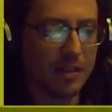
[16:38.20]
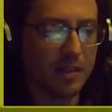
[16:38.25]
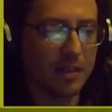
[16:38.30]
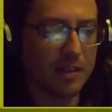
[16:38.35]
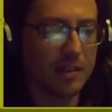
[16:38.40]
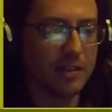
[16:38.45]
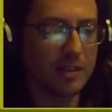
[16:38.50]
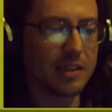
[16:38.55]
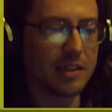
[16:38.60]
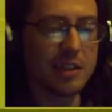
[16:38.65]

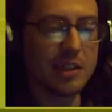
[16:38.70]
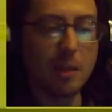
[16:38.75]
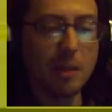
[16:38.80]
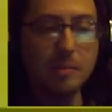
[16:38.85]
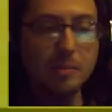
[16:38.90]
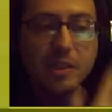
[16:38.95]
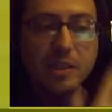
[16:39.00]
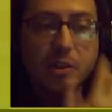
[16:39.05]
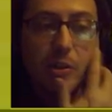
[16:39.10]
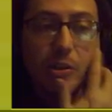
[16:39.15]
It is up
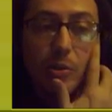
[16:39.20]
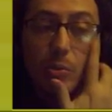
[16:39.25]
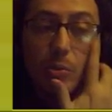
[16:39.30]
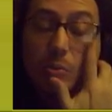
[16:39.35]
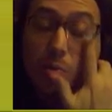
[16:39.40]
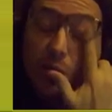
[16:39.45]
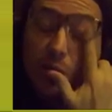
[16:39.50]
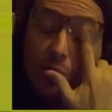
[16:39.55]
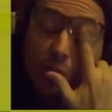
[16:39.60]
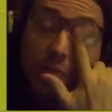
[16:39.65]
to
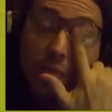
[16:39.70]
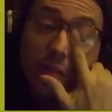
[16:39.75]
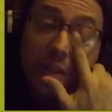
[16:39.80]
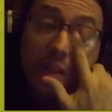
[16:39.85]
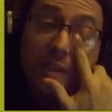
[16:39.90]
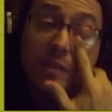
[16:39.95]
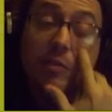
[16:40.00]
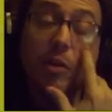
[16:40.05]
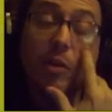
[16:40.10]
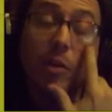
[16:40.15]
you to
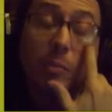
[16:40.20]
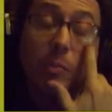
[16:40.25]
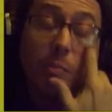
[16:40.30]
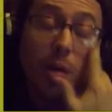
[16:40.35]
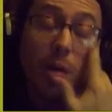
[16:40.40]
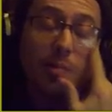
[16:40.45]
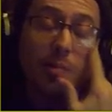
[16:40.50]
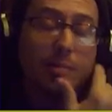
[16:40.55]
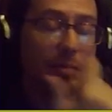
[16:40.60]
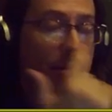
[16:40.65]
defeat your own
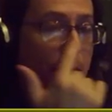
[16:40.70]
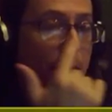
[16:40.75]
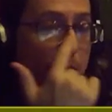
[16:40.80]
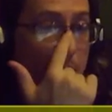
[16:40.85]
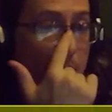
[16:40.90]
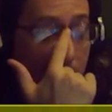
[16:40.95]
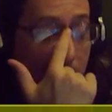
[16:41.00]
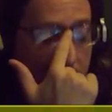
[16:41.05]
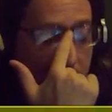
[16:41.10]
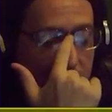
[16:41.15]
web spinner, and
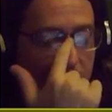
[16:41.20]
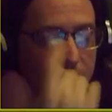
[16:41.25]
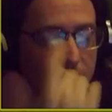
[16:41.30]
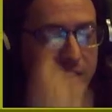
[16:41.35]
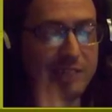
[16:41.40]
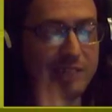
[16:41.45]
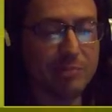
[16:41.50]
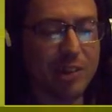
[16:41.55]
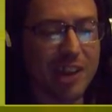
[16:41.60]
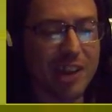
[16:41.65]
we've only
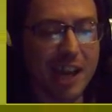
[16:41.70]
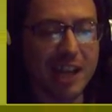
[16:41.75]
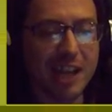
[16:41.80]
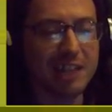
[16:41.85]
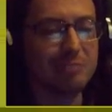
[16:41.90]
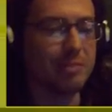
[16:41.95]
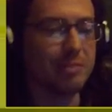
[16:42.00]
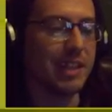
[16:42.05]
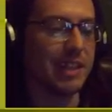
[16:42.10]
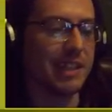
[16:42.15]
lost one
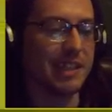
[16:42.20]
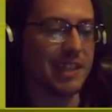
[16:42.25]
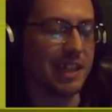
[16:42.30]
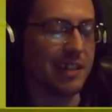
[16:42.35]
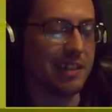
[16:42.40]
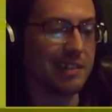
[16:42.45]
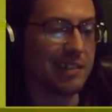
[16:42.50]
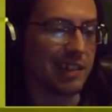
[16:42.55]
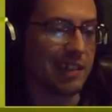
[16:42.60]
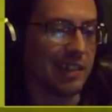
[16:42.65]
H P
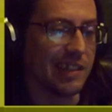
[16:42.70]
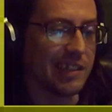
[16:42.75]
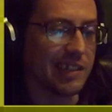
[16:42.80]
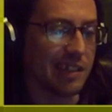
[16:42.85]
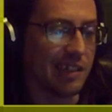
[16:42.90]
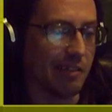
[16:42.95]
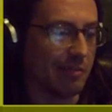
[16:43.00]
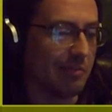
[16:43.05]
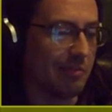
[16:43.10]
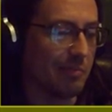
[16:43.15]
essentially,
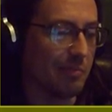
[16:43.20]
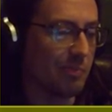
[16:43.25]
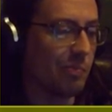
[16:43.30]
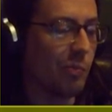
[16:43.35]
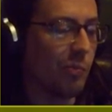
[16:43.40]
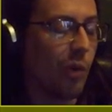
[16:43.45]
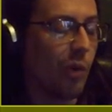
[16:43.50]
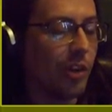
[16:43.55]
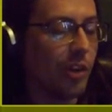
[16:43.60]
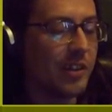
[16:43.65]
so
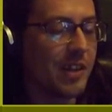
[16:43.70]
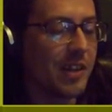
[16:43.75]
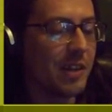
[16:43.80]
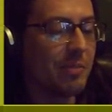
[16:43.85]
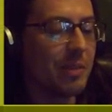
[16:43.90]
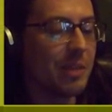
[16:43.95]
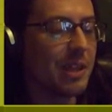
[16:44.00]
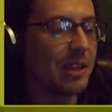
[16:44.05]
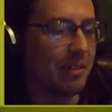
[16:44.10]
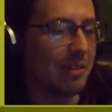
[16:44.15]
what did
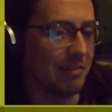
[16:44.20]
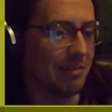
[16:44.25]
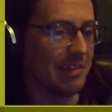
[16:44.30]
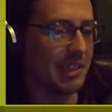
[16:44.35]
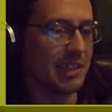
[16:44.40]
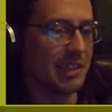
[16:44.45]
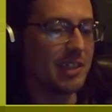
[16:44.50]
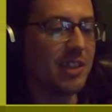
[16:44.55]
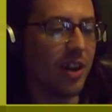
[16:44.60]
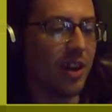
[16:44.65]
we
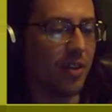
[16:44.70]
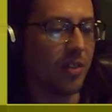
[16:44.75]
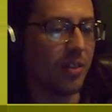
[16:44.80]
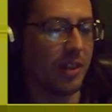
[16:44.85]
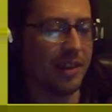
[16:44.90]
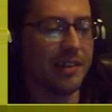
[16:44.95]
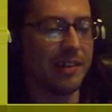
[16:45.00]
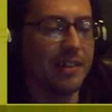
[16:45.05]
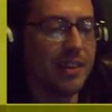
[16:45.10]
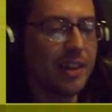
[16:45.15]
lose?
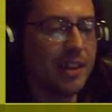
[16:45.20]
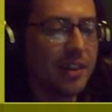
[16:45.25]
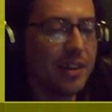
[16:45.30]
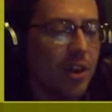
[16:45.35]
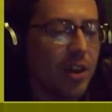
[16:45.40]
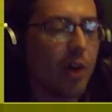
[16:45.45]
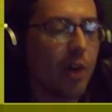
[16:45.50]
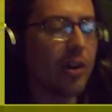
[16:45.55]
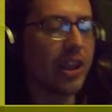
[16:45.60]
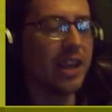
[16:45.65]
Nothing.
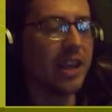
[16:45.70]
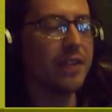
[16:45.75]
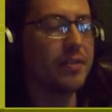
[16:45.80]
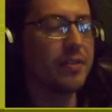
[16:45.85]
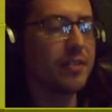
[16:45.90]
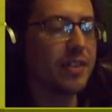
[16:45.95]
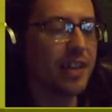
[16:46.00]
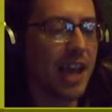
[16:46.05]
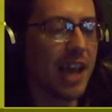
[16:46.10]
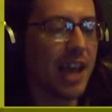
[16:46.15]
Not
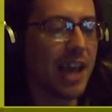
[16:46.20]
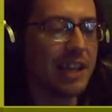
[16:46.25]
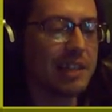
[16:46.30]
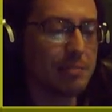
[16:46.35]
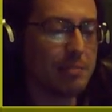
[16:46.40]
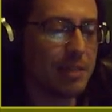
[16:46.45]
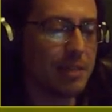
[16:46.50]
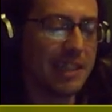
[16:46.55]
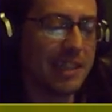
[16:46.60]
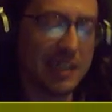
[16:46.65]
even H
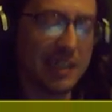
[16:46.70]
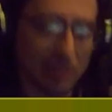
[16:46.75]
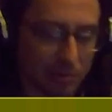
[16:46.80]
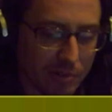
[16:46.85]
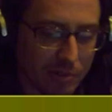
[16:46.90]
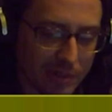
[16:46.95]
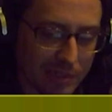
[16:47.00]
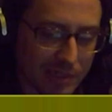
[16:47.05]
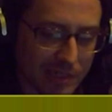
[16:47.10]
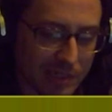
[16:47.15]
P
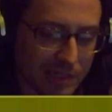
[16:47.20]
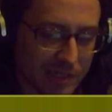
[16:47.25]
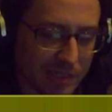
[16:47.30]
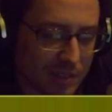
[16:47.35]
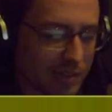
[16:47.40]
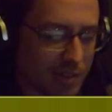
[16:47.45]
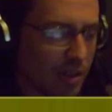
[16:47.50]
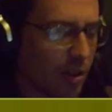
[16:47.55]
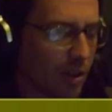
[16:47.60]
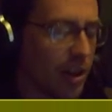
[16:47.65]
Source.
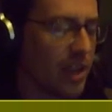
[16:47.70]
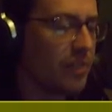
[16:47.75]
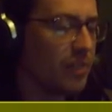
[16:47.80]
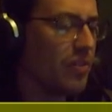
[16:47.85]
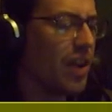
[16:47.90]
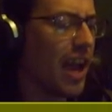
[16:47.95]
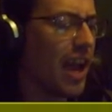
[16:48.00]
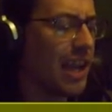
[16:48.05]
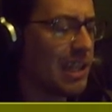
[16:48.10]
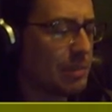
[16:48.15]
Not
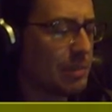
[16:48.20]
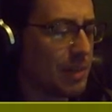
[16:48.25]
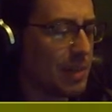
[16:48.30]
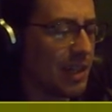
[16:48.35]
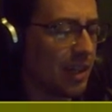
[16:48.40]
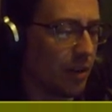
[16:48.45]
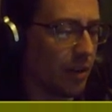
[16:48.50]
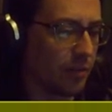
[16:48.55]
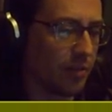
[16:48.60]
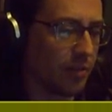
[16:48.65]
even H P
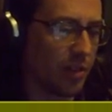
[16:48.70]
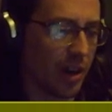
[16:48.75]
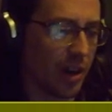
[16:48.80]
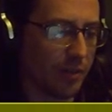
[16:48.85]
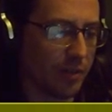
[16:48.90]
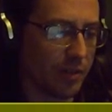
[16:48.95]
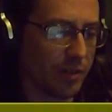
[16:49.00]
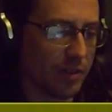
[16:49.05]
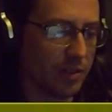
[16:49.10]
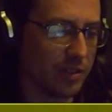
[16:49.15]

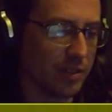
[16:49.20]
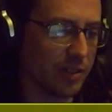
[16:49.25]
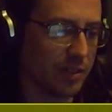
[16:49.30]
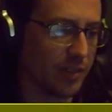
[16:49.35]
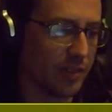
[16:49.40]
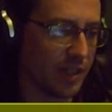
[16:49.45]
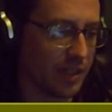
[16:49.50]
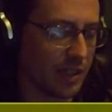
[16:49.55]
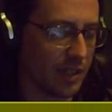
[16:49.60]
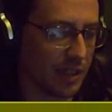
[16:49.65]
Lovecraft could
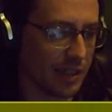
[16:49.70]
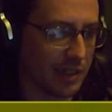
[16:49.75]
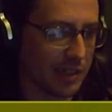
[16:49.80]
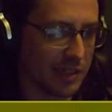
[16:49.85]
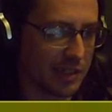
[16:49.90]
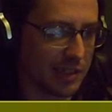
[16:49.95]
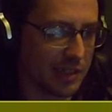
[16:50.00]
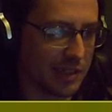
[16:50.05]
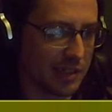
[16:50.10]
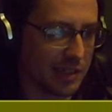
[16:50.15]
defeat this.
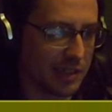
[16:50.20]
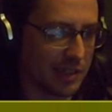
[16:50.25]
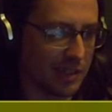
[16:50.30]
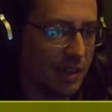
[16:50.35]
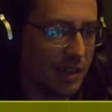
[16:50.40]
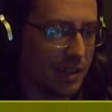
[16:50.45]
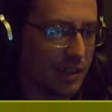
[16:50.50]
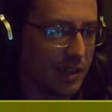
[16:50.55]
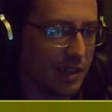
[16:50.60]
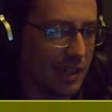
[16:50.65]

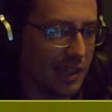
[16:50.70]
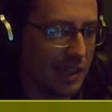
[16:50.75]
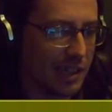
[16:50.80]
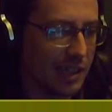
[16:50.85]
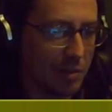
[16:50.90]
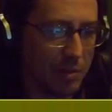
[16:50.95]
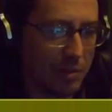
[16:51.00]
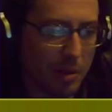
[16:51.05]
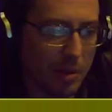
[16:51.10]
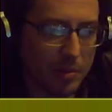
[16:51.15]
And here's
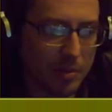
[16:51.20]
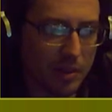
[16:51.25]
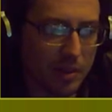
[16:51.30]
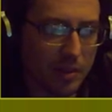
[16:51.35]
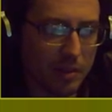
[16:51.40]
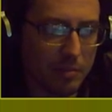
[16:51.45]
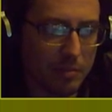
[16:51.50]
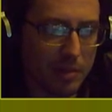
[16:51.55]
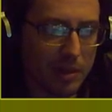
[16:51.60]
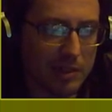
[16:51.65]
where I'm hoping that
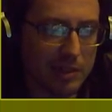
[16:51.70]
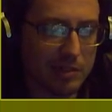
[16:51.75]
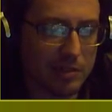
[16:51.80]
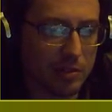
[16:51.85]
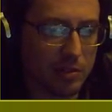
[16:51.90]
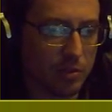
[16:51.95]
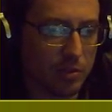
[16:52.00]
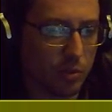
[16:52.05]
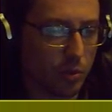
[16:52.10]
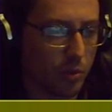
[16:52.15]
I pressed
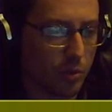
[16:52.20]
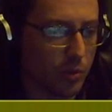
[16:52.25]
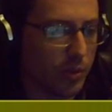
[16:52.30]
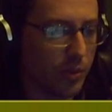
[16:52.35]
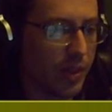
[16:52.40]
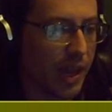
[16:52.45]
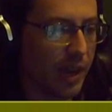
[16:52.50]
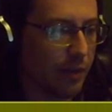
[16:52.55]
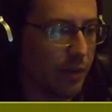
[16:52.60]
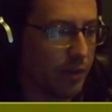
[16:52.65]
record.
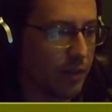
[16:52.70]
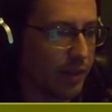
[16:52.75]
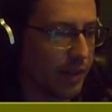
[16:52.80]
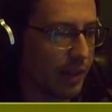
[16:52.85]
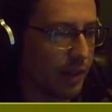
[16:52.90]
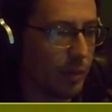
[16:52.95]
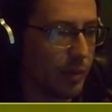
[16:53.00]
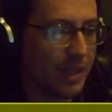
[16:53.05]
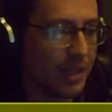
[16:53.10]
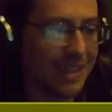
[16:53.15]
Thankfully
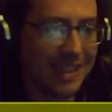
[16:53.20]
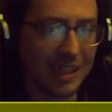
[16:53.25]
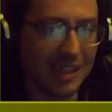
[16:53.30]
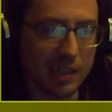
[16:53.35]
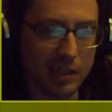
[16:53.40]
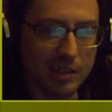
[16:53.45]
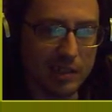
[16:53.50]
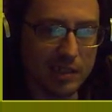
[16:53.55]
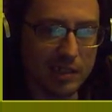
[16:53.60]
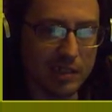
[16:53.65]
we did.